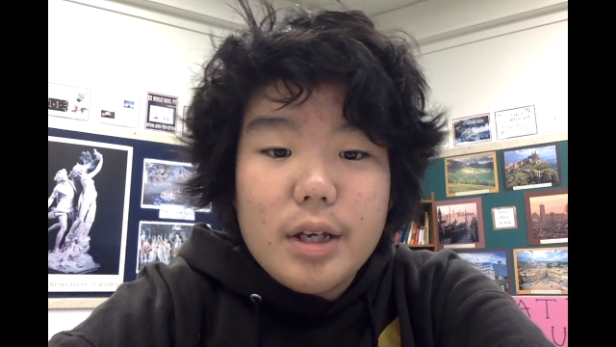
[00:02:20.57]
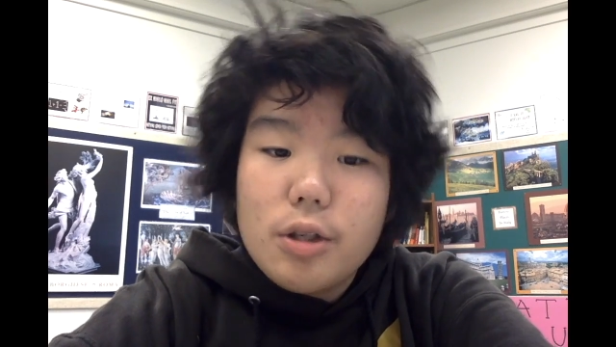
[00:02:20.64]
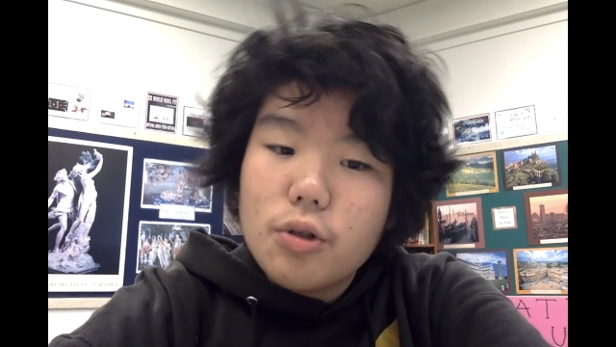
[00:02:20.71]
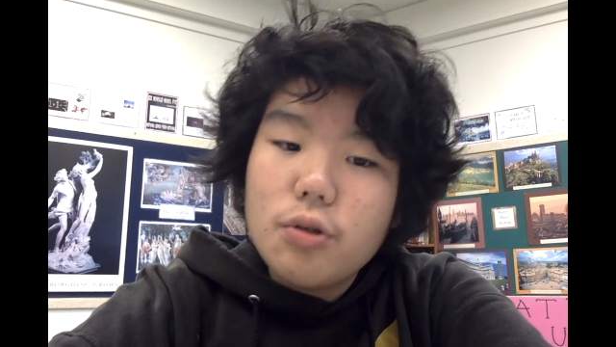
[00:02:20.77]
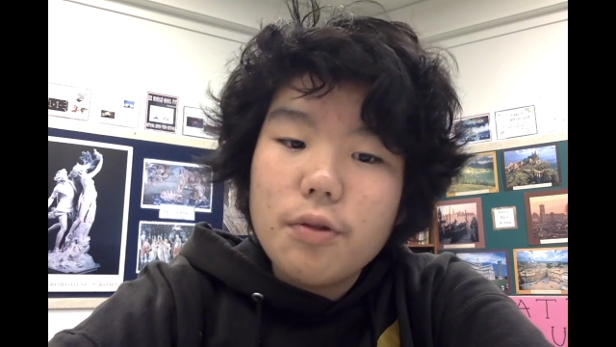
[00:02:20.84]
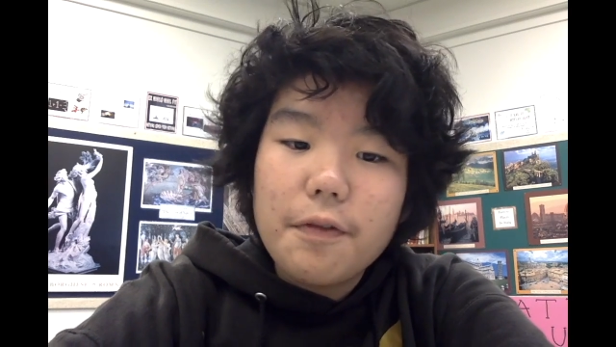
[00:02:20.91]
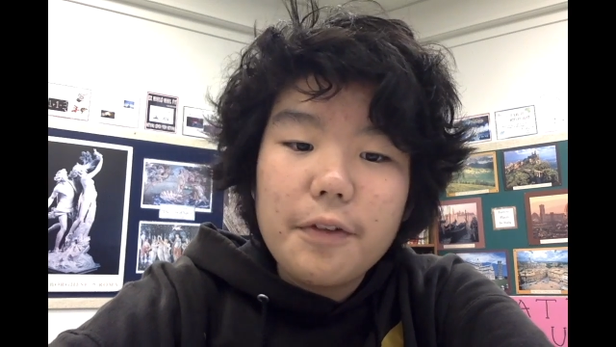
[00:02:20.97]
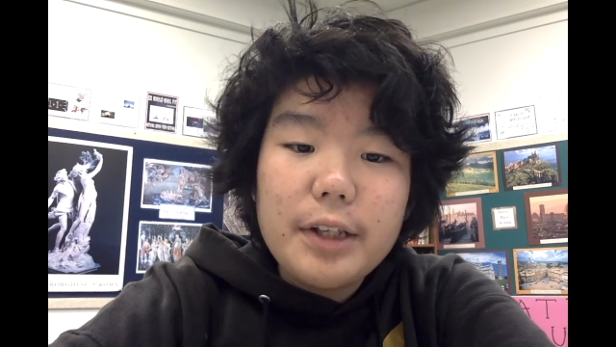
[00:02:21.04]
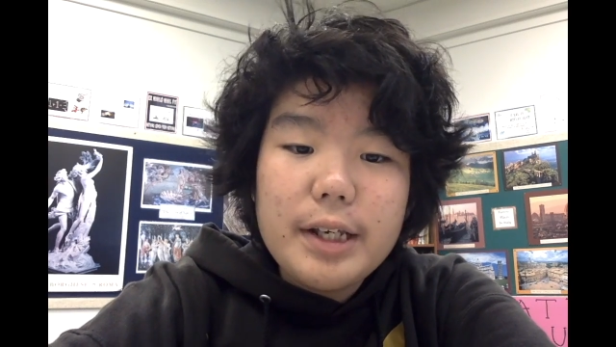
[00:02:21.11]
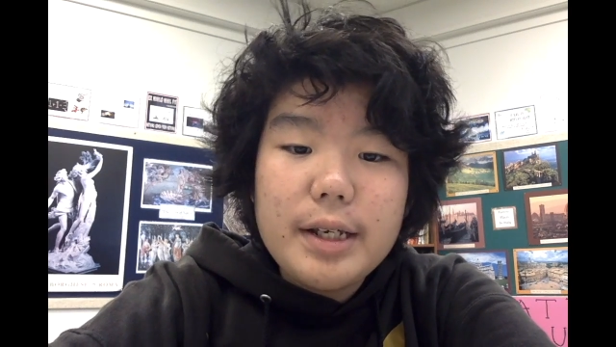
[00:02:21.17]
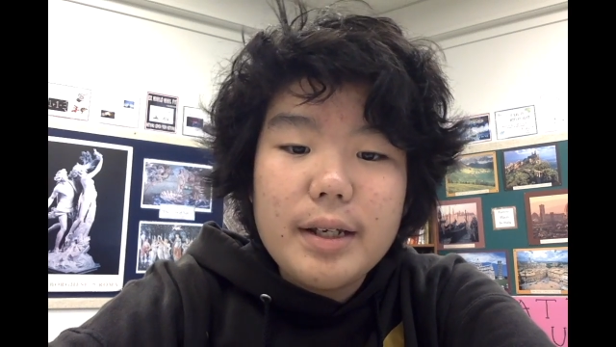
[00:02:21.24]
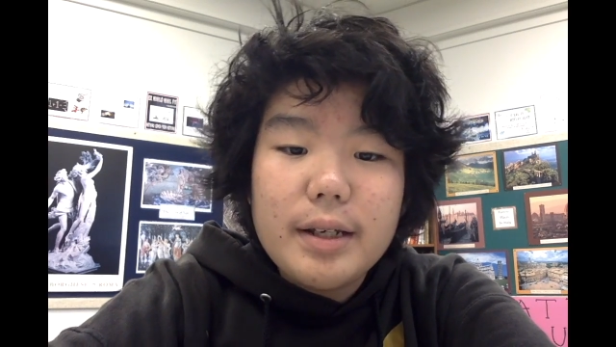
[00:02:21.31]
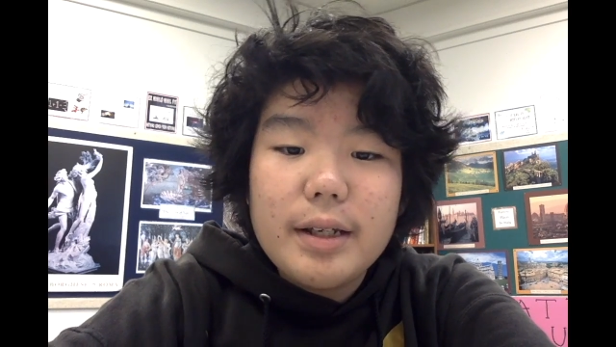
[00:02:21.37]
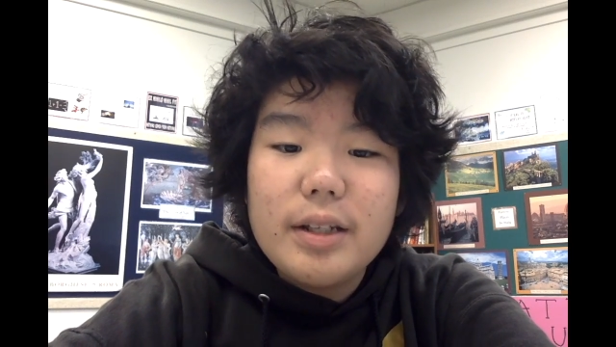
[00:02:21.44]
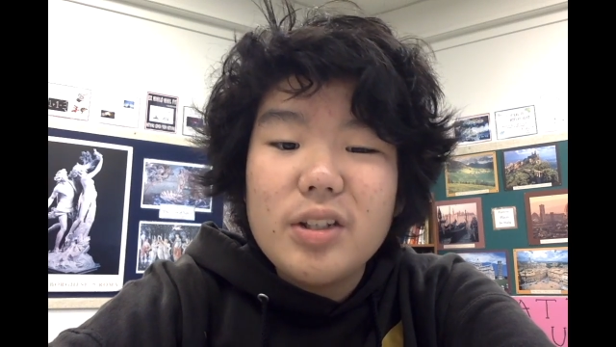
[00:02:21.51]

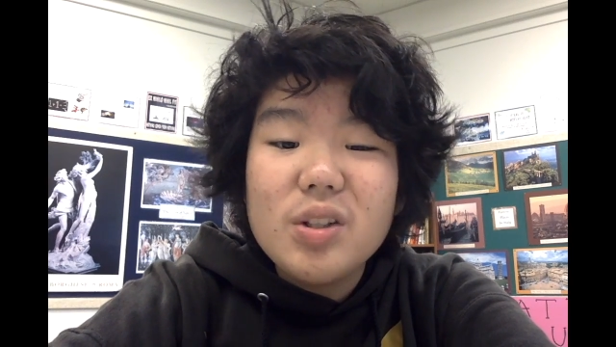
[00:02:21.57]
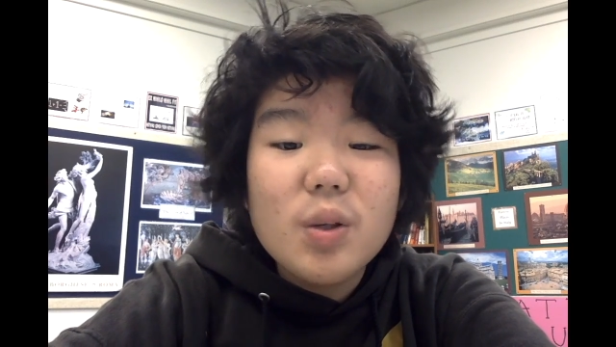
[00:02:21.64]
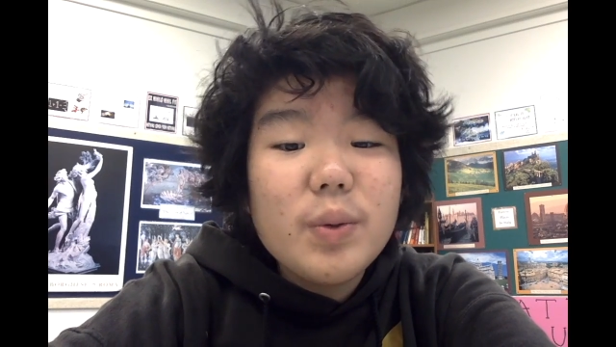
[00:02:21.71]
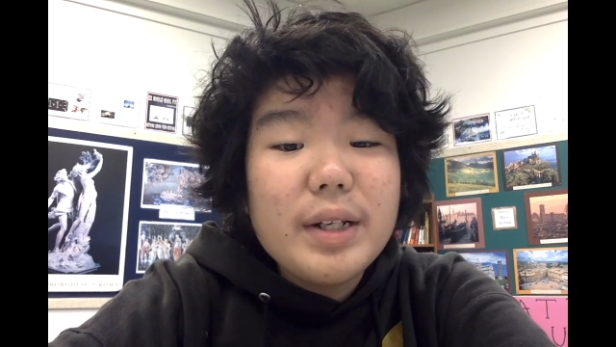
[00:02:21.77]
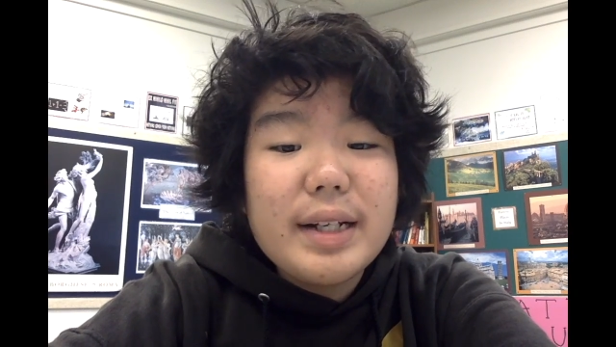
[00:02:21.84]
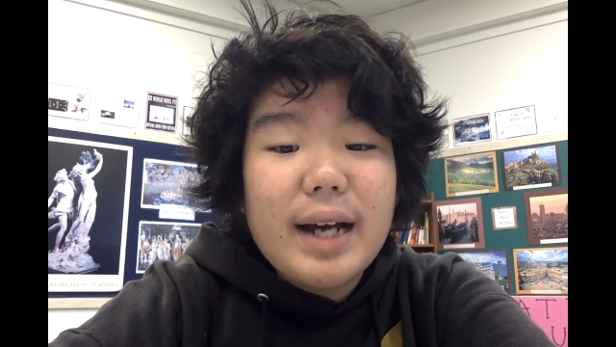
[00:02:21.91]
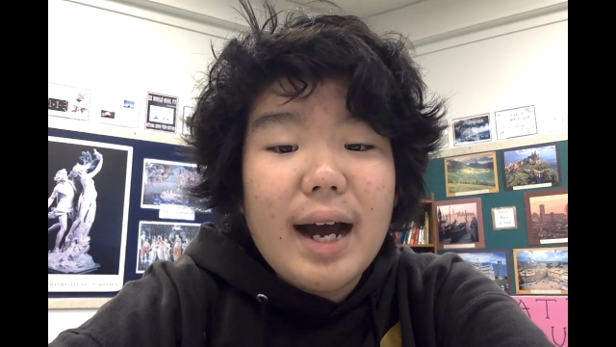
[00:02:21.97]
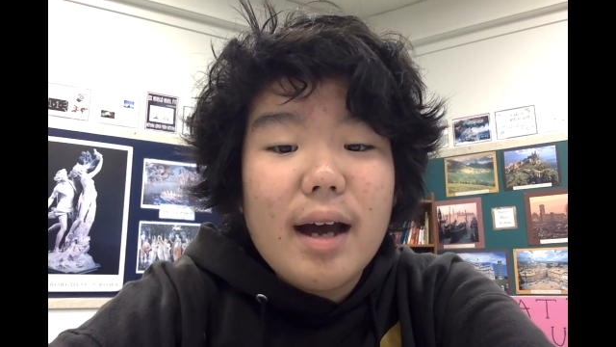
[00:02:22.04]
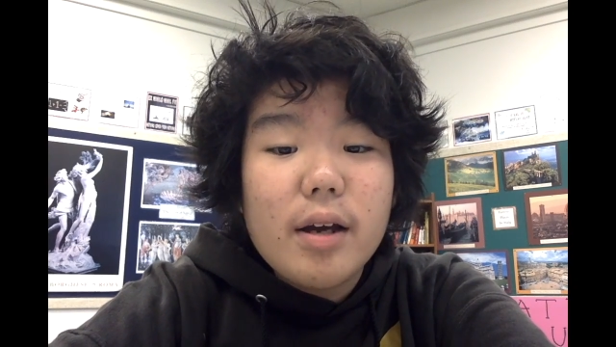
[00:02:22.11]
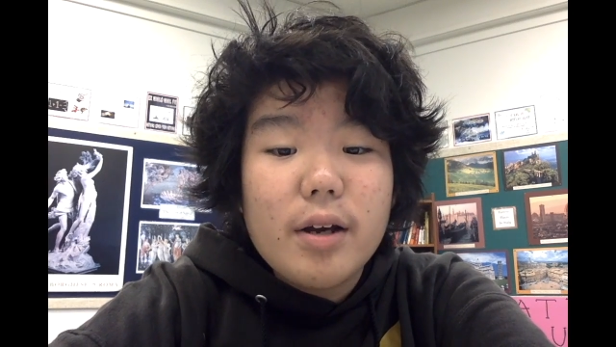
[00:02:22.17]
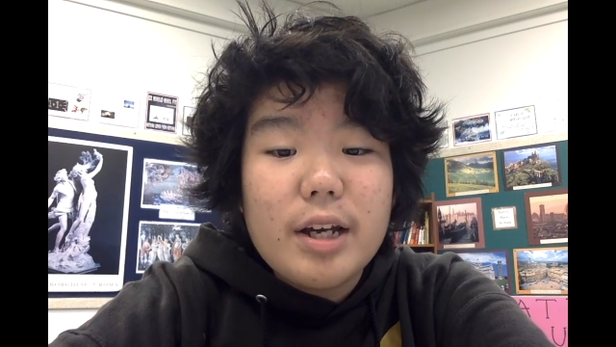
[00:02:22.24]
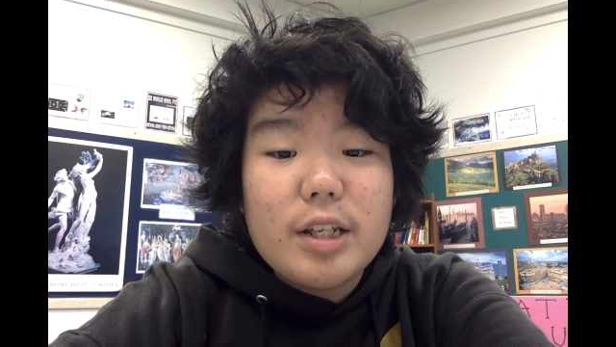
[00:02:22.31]
Truthfully, you don't need a higher